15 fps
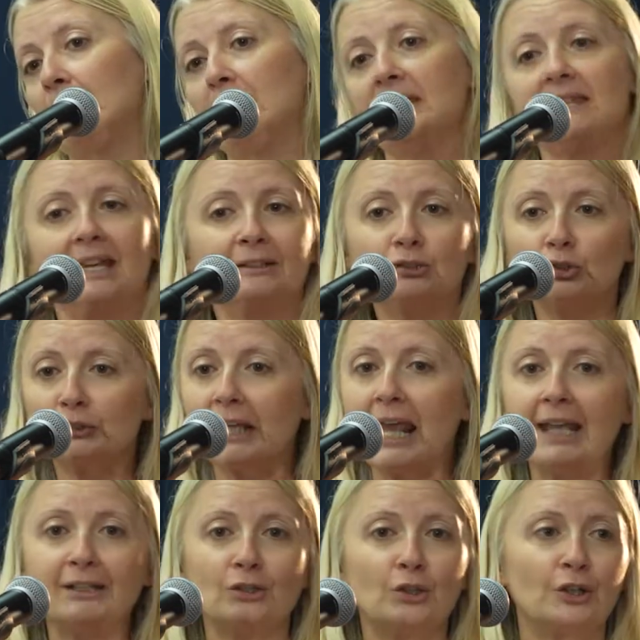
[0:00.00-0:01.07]
Be the
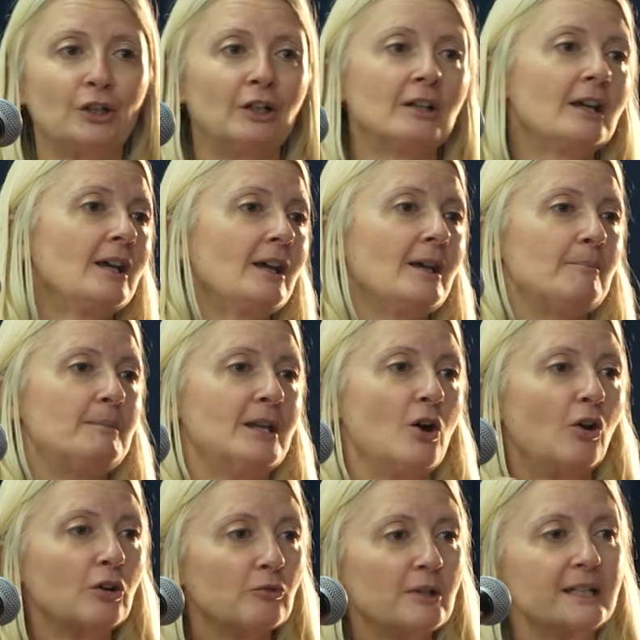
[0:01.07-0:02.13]
entertainer, be
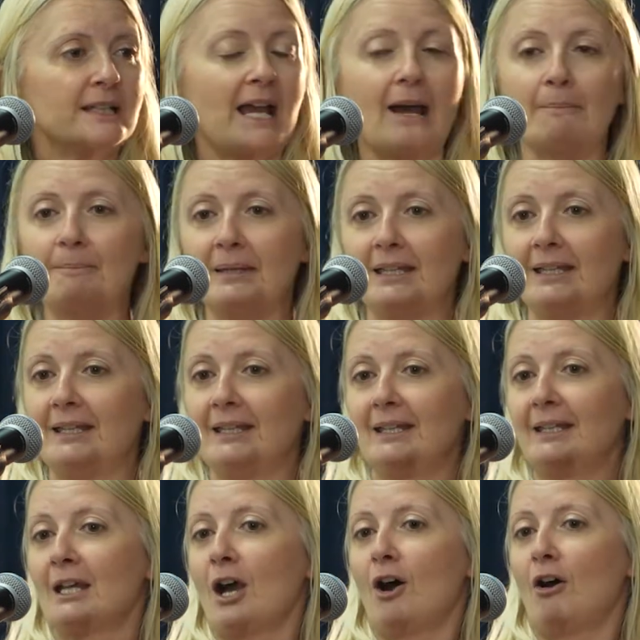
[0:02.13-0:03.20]
always
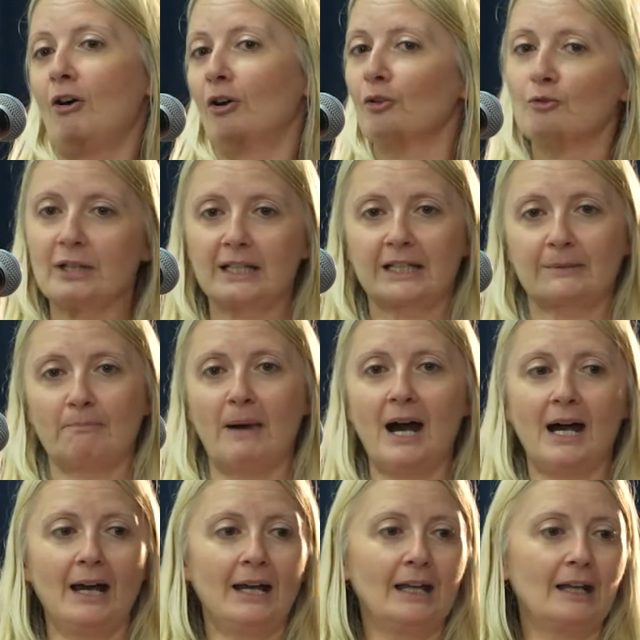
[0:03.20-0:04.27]
happy, always
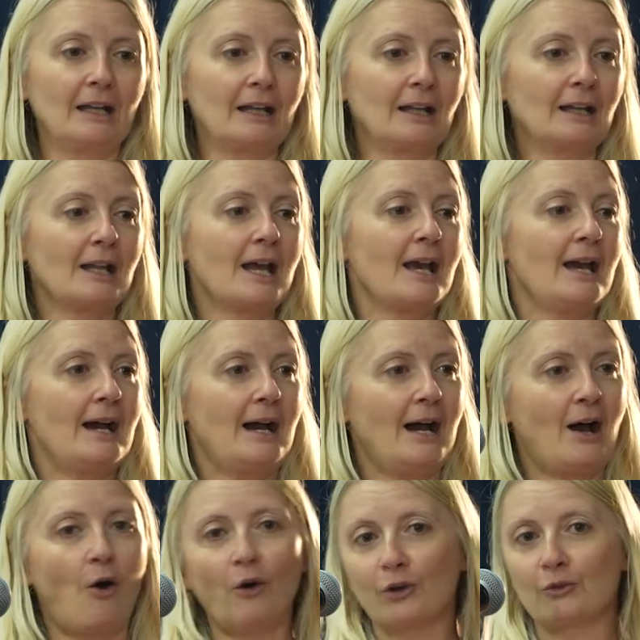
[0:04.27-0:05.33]
smile,
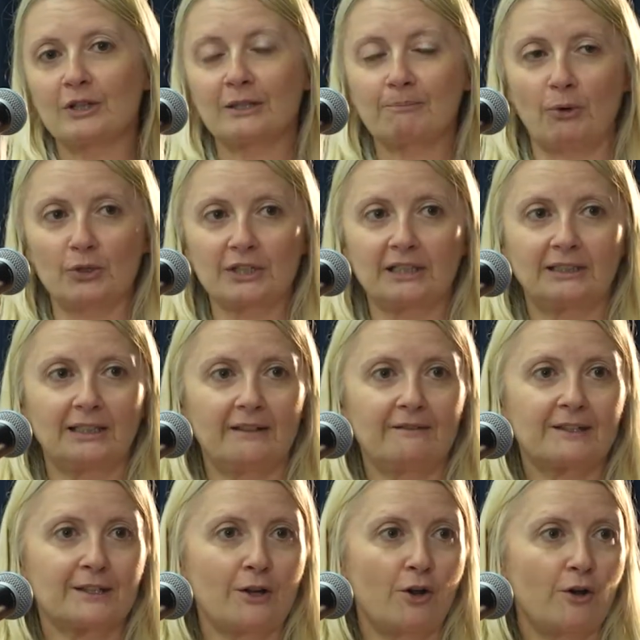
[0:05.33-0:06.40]
always positive.
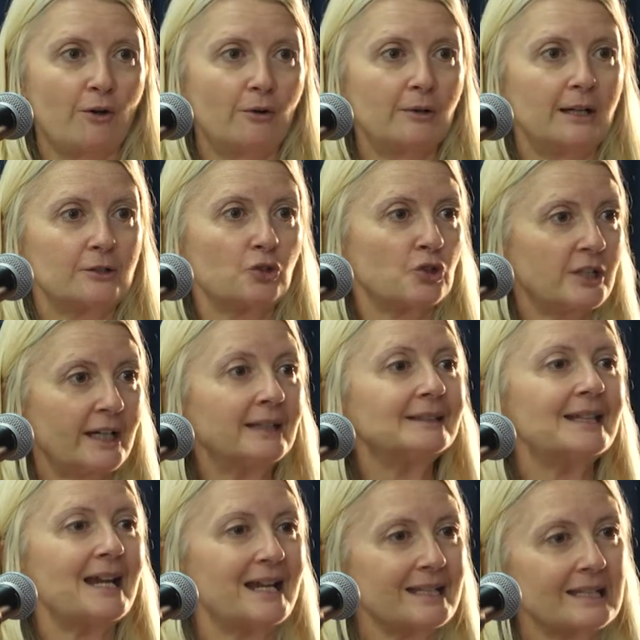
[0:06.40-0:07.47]
So
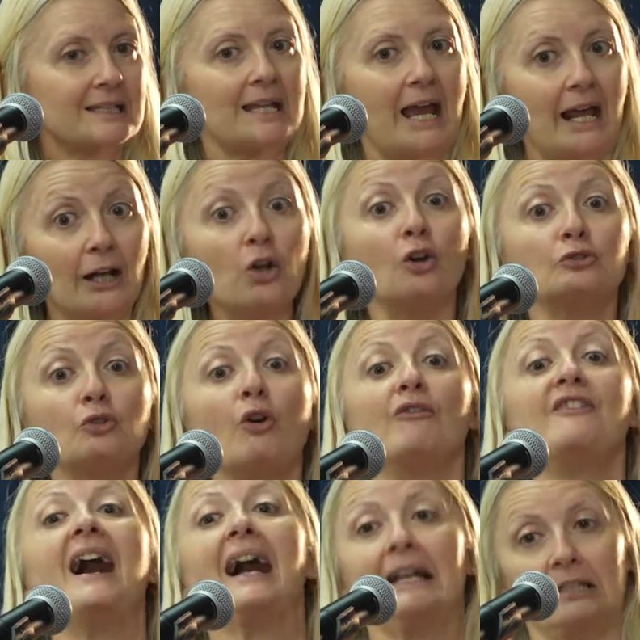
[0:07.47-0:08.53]
society asks a lot
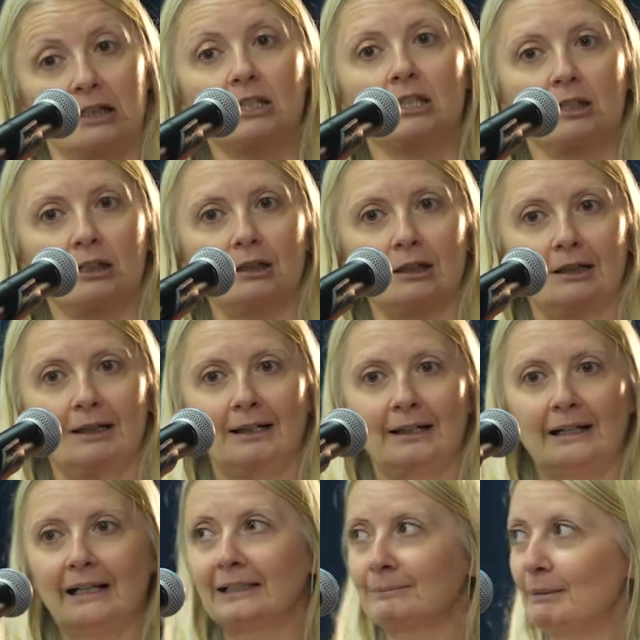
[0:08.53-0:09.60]
of us.
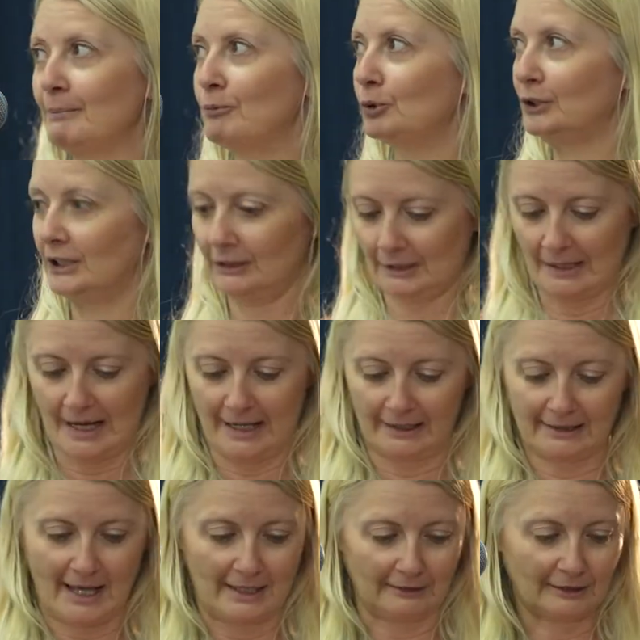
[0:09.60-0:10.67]
Let me put it
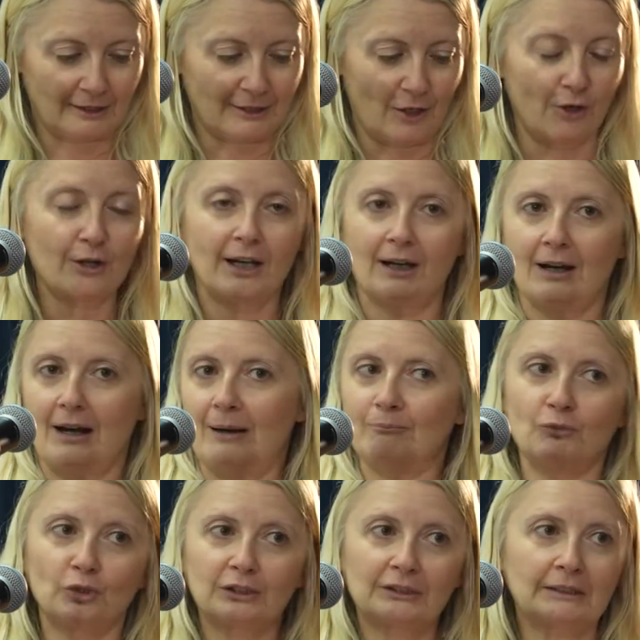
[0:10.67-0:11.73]
like that. So
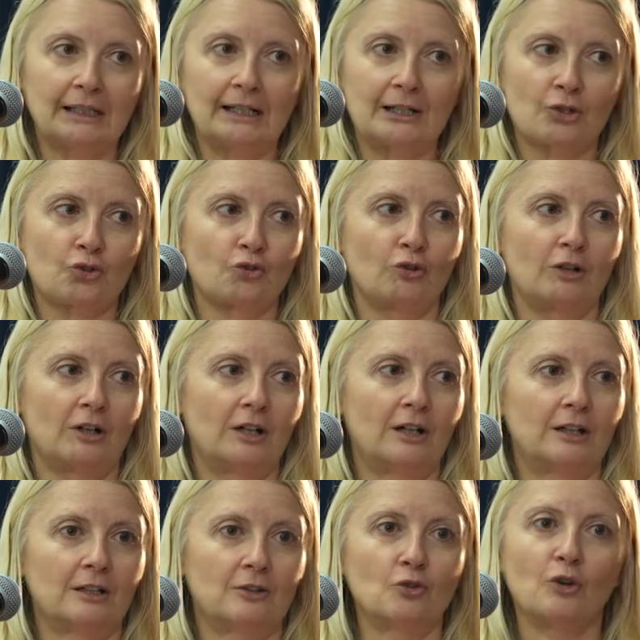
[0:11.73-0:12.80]
I'm not entirely
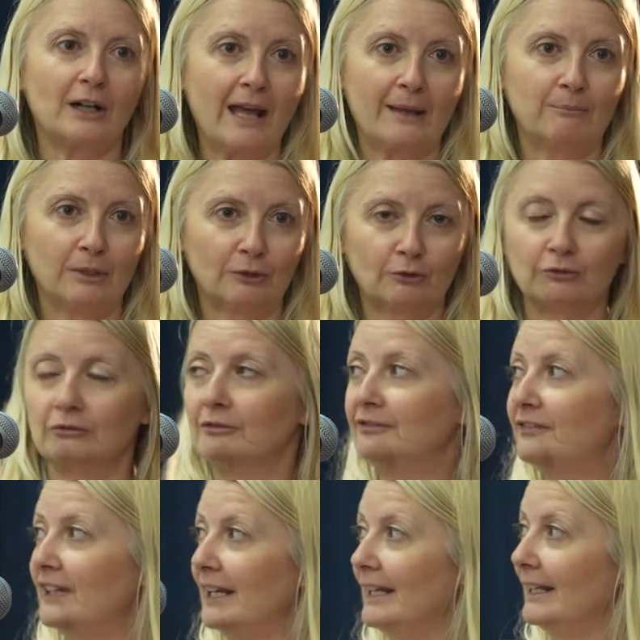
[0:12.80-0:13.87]
sure you are able to
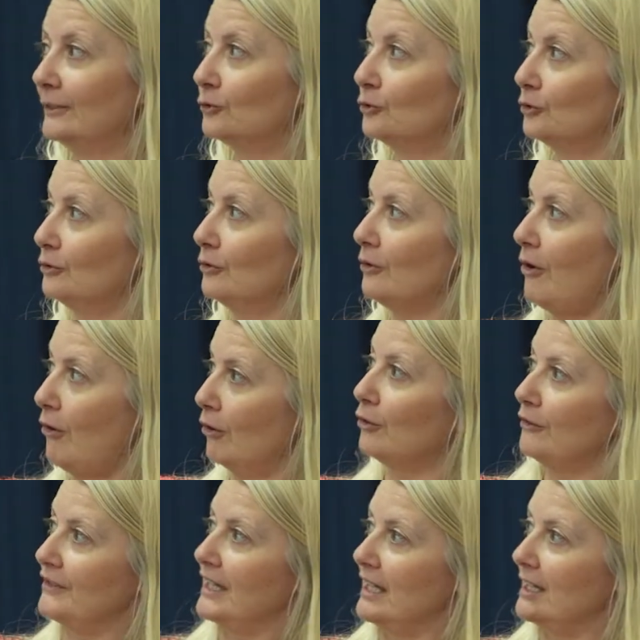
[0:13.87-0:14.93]
fill into
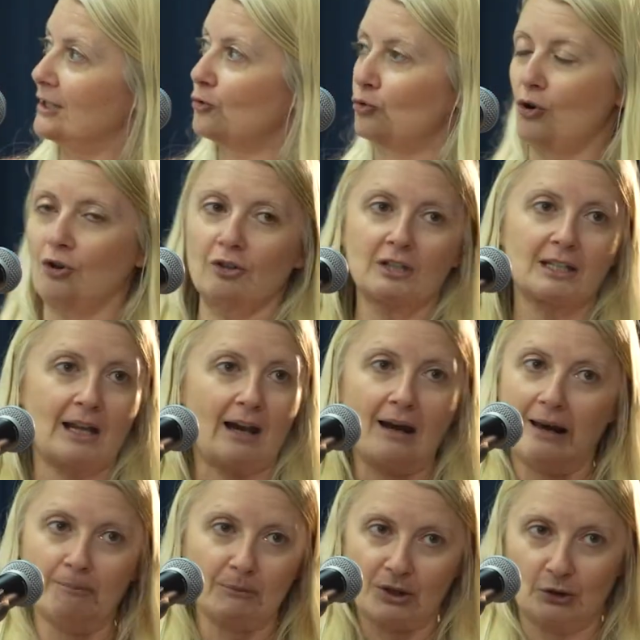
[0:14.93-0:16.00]
all of these roles.
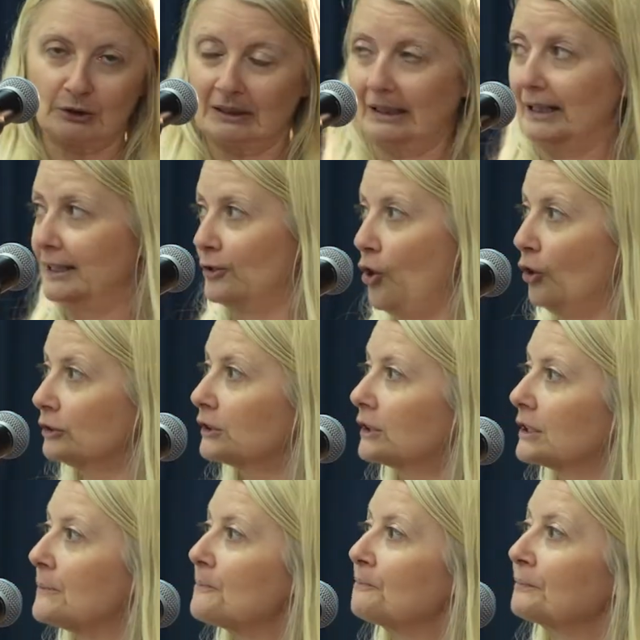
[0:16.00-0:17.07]
I'm certainly
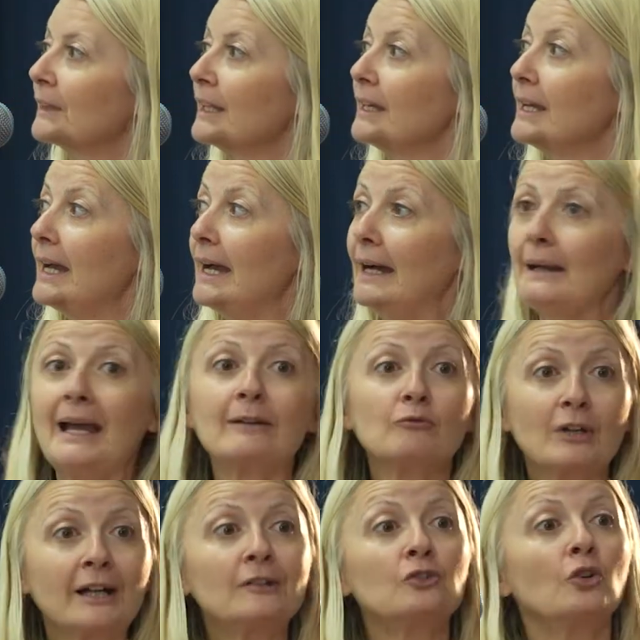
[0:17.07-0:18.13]
not. And
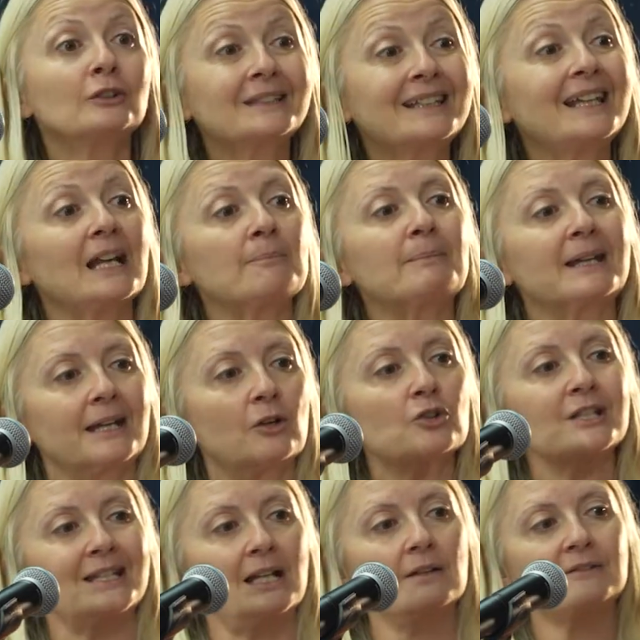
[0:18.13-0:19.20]
we are not helping
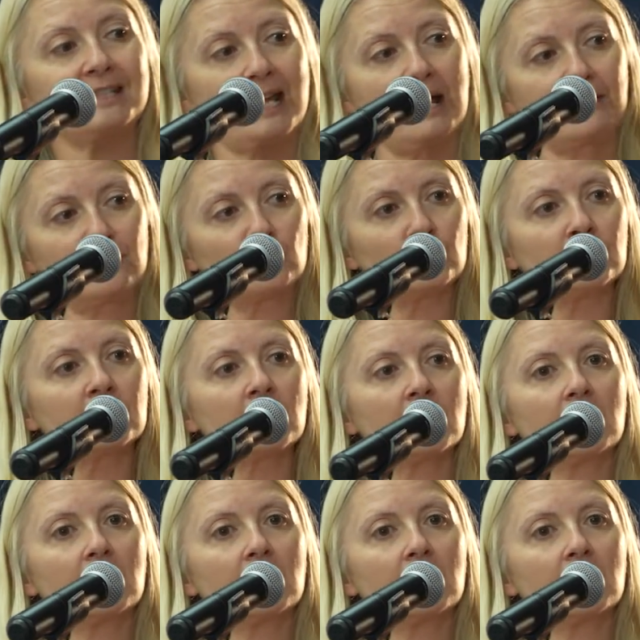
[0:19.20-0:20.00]
ourselves either.